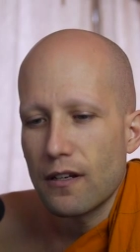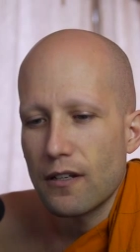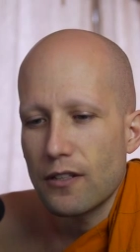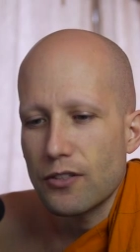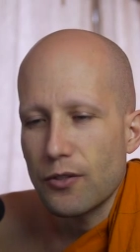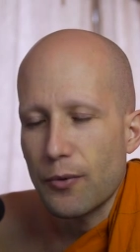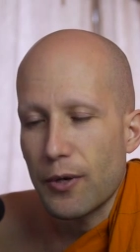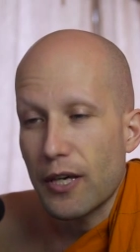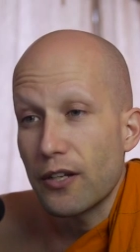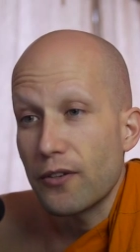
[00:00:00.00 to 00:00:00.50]

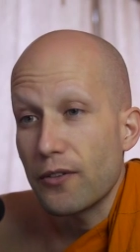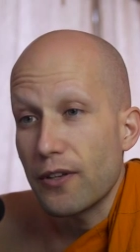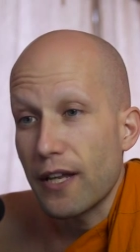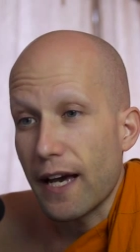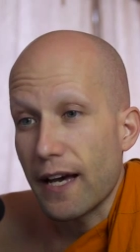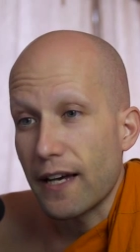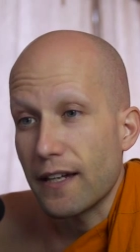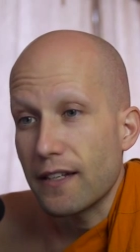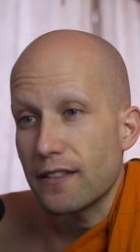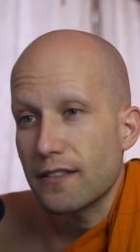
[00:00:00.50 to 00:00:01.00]
So we can do
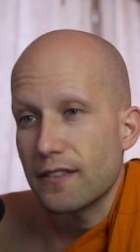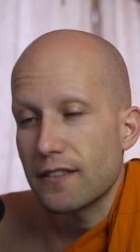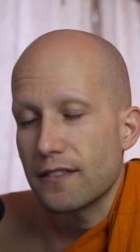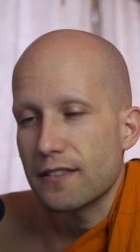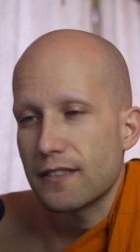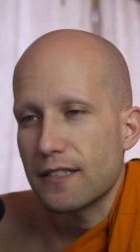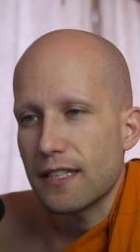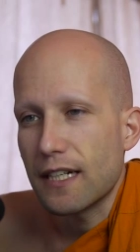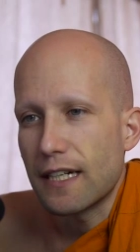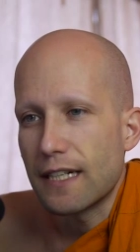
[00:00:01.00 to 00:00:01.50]
that,
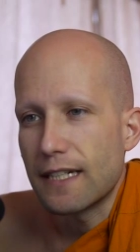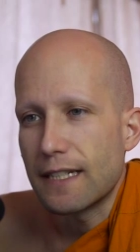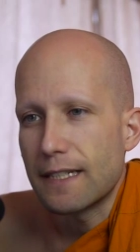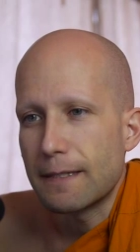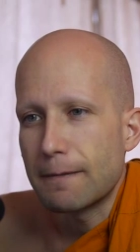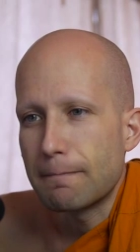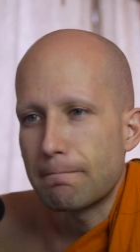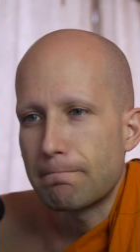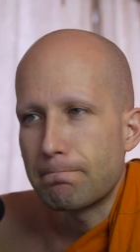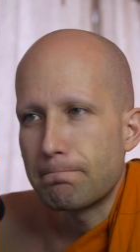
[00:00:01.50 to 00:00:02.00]

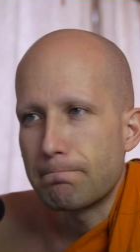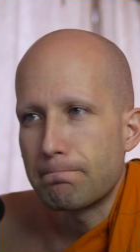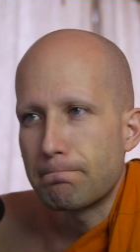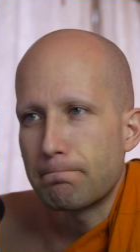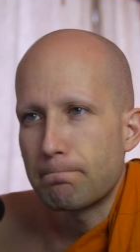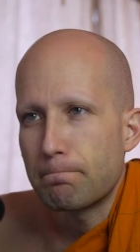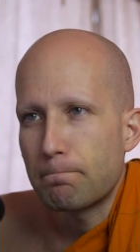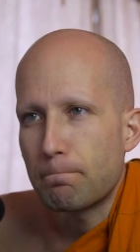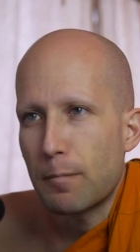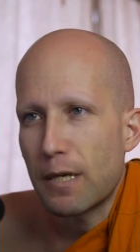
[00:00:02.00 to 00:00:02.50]

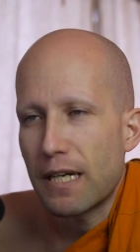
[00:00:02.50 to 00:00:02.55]
um,